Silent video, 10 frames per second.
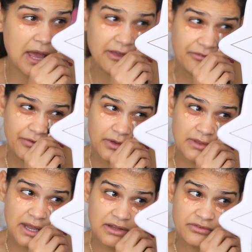I feel
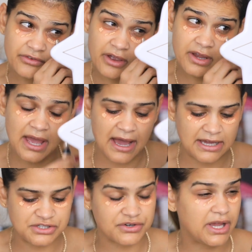that it's very
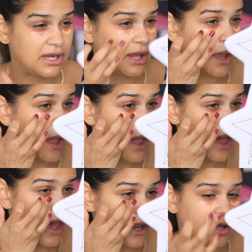hydrating
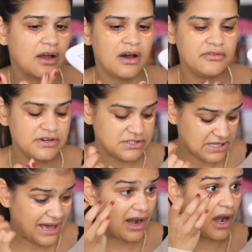and it covers
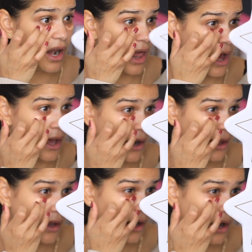a lot, like a